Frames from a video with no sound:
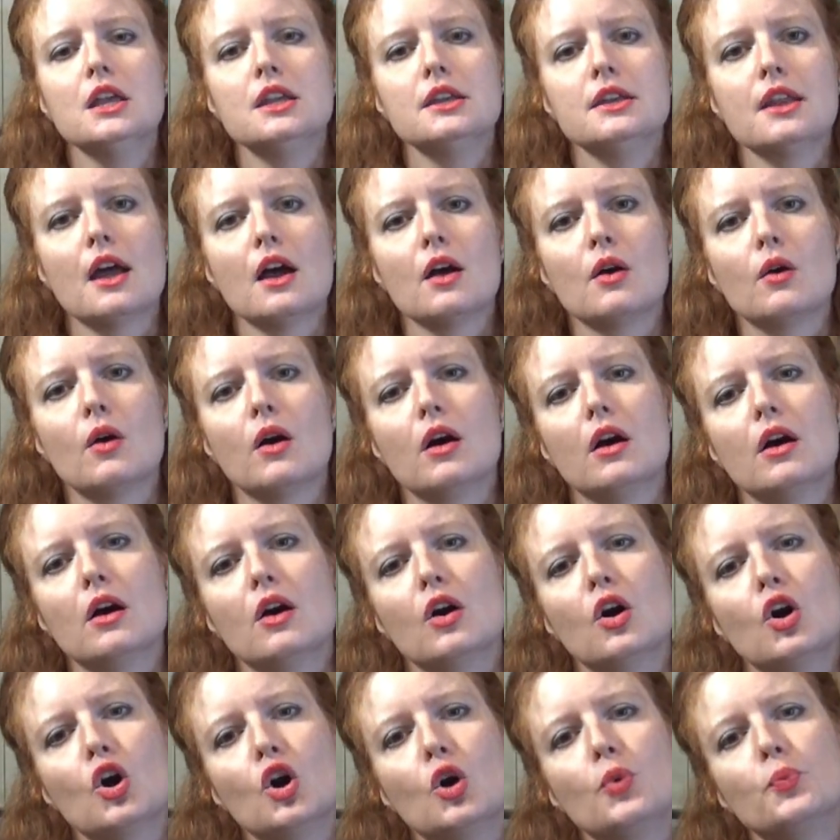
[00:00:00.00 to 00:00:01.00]
Now,
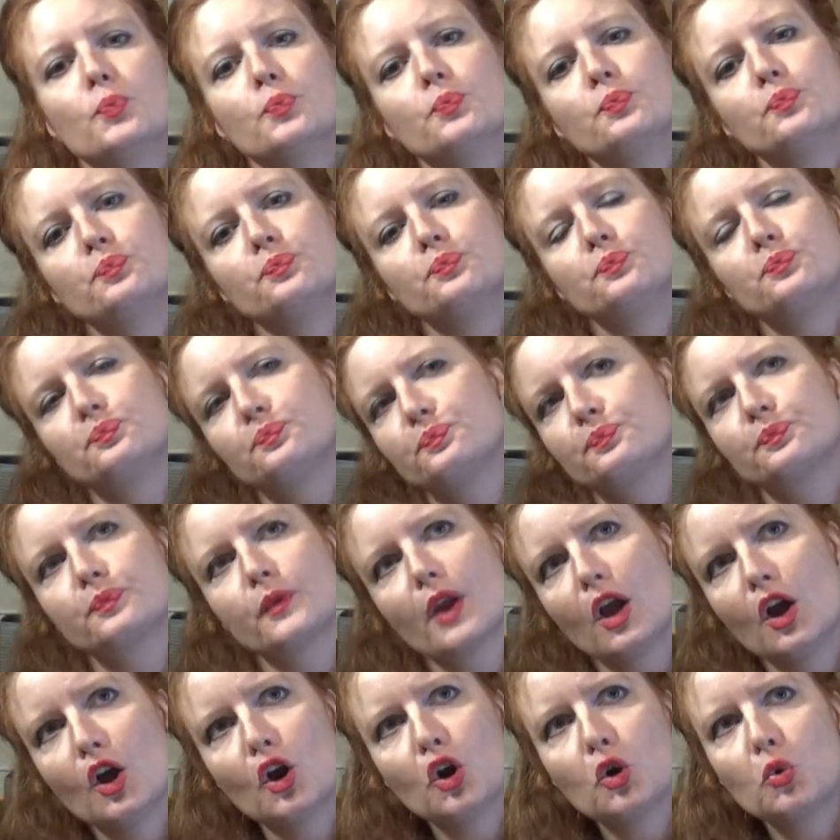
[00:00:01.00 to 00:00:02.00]

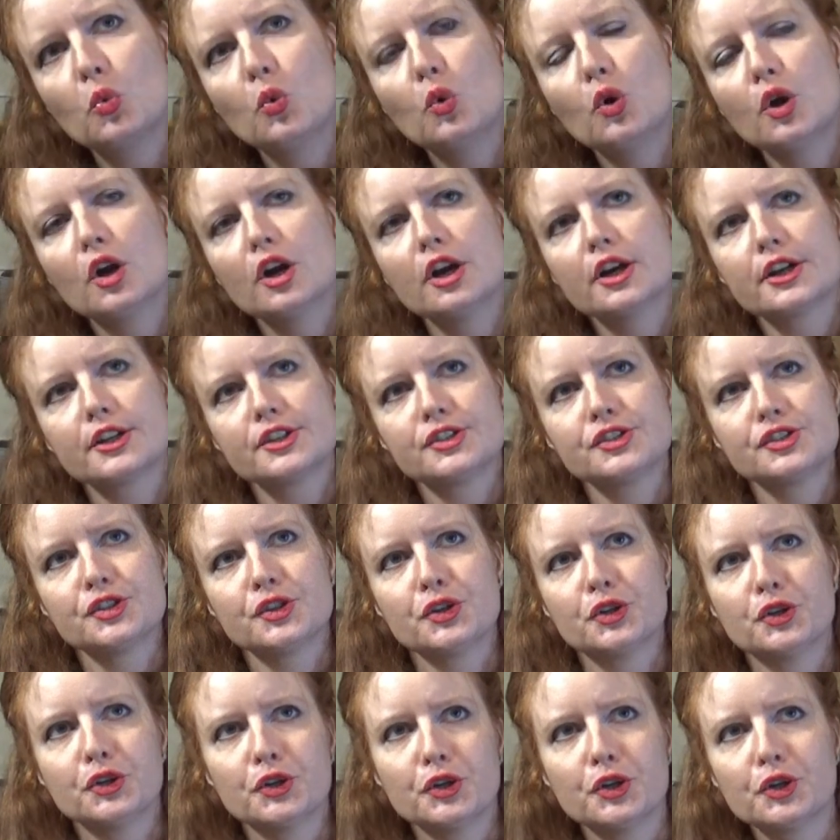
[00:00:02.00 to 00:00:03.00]
her works,
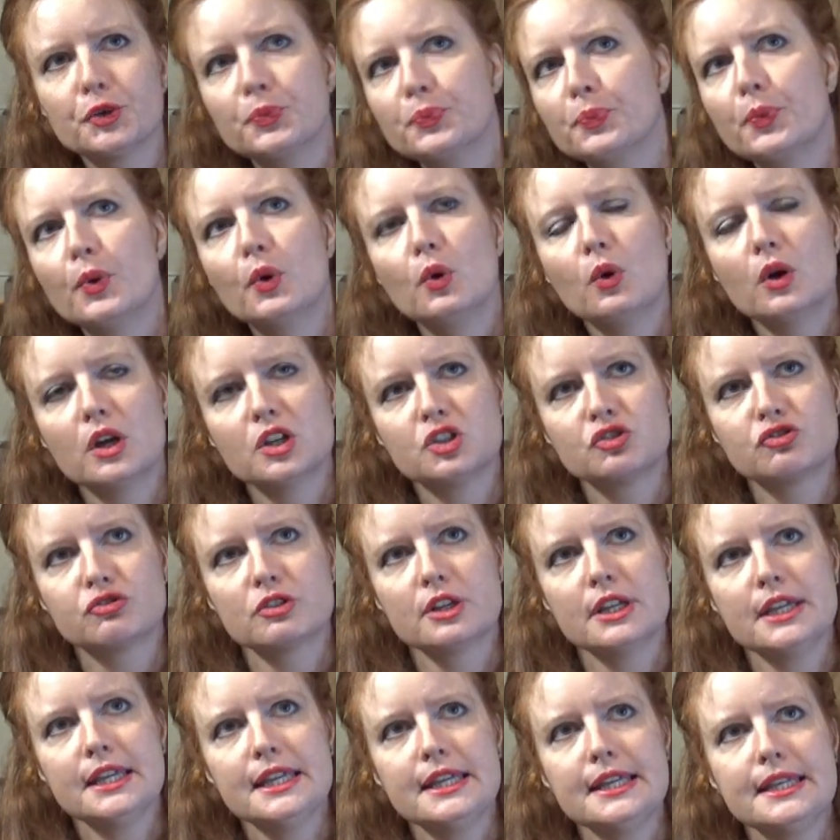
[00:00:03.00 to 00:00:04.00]
her
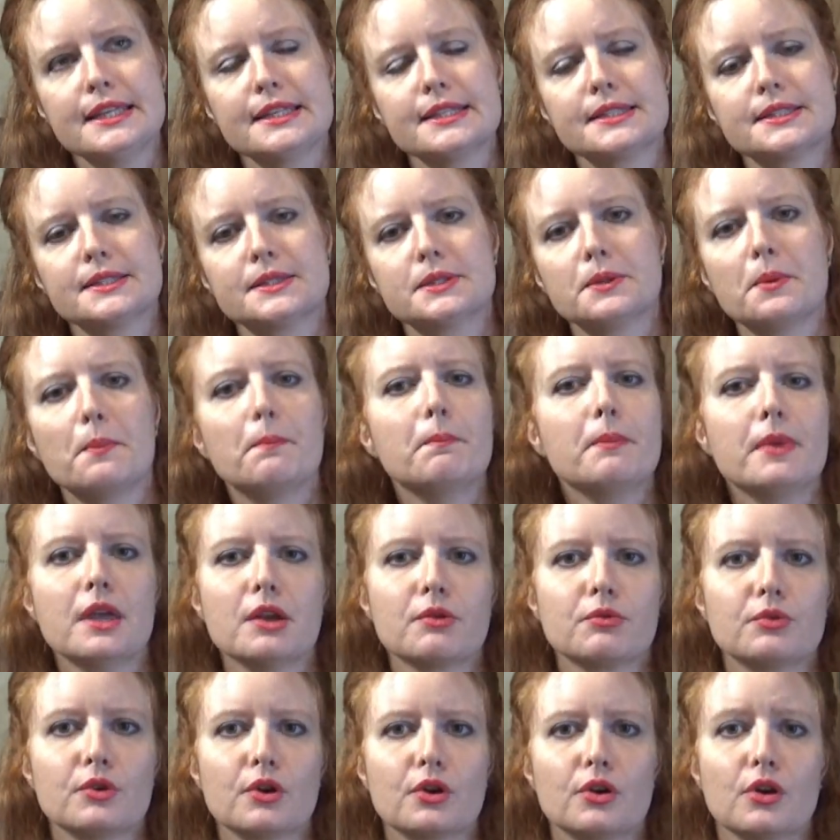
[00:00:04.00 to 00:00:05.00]
poetry is the
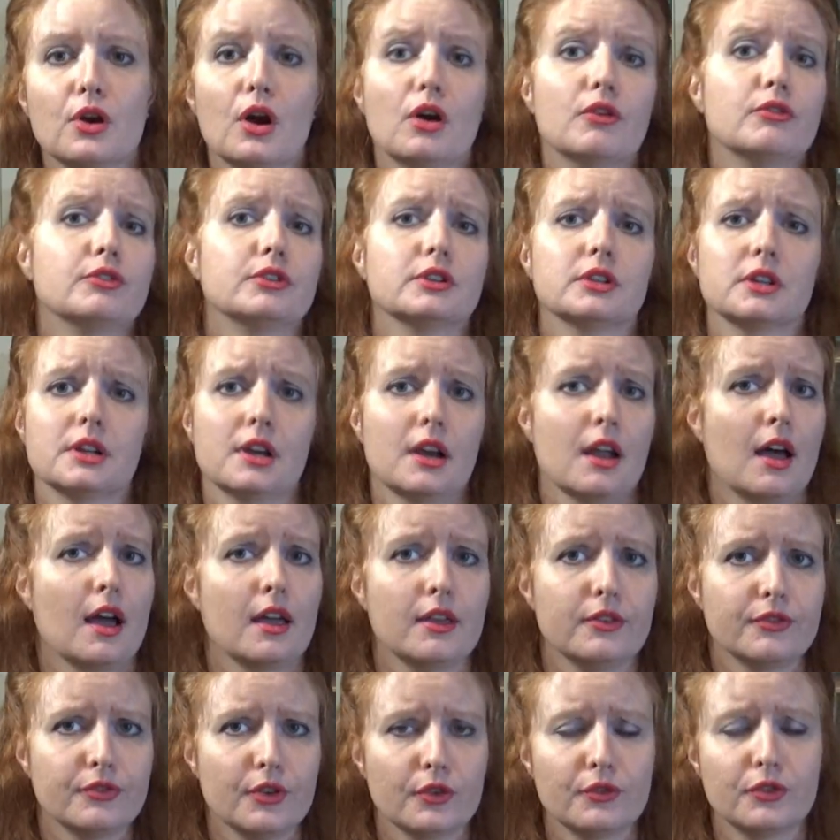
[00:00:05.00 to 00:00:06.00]
mirror of her
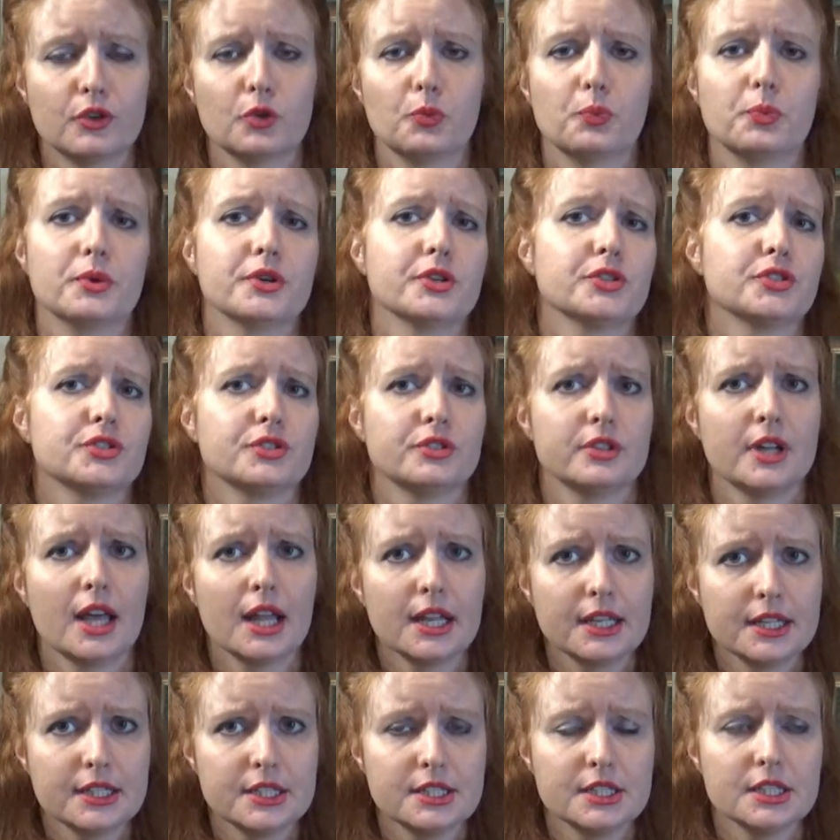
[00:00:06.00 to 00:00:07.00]
life, of her
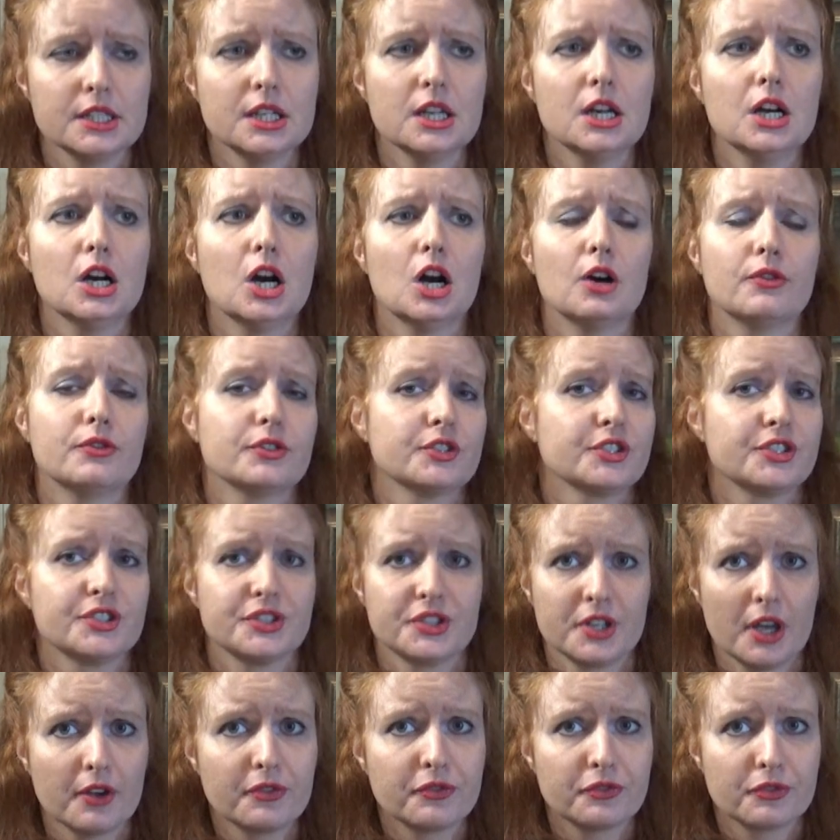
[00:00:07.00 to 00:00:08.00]
personality, of her
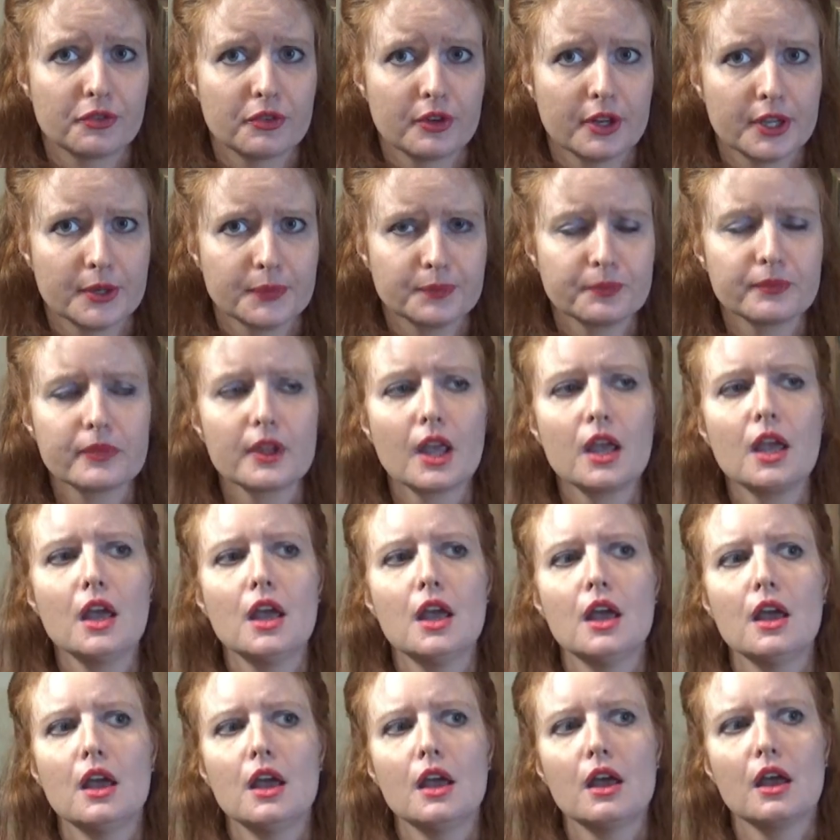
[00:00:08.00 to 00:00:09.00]
suffering.
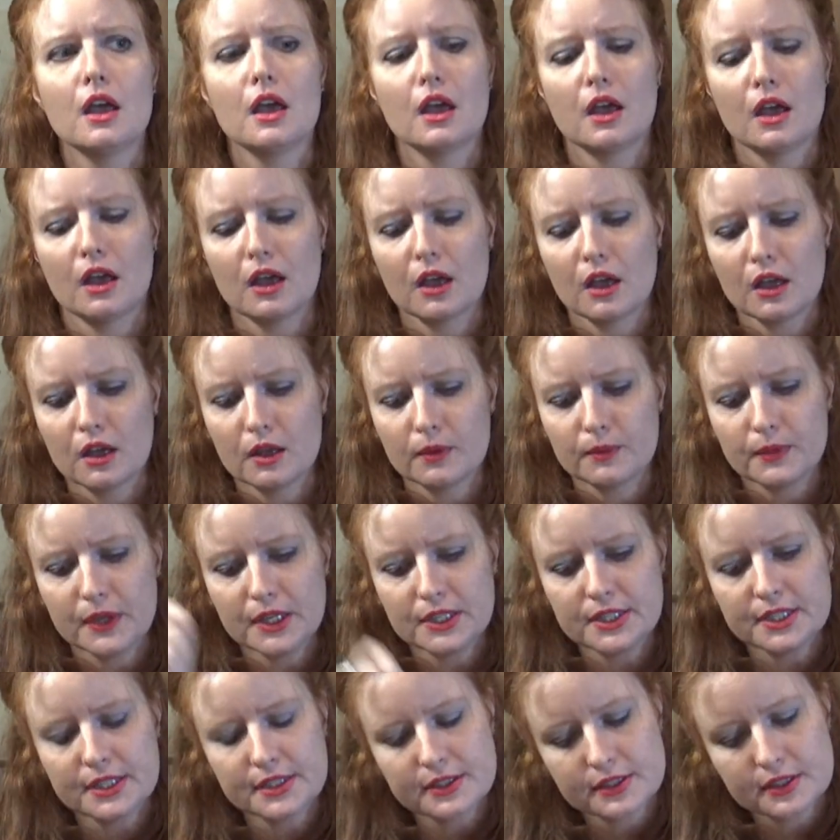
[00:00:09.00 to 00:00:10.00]

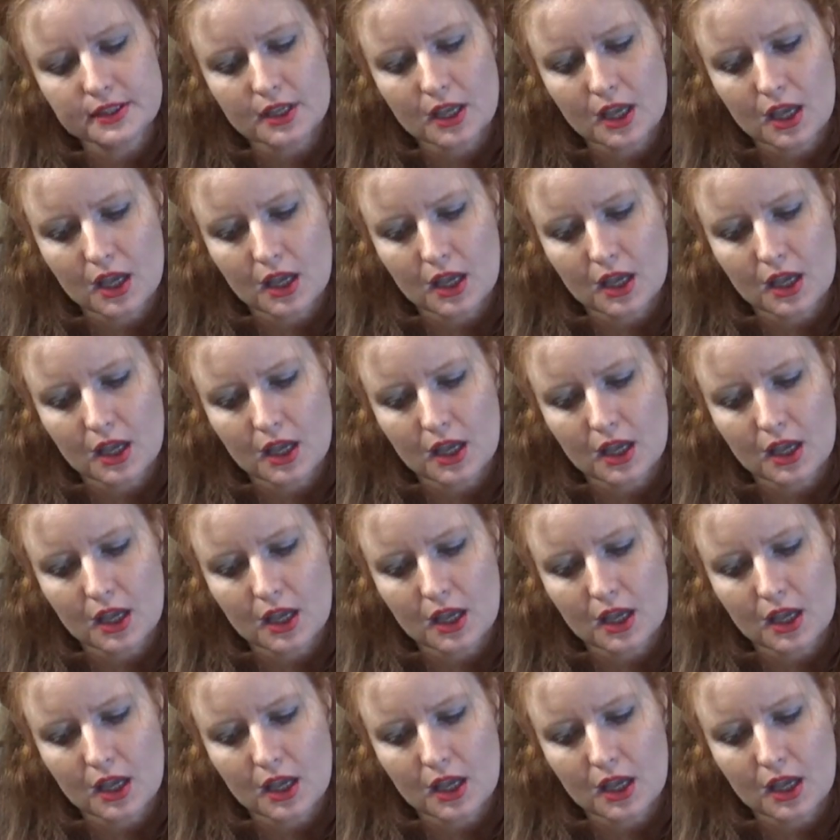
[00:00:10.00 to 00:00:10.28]
It is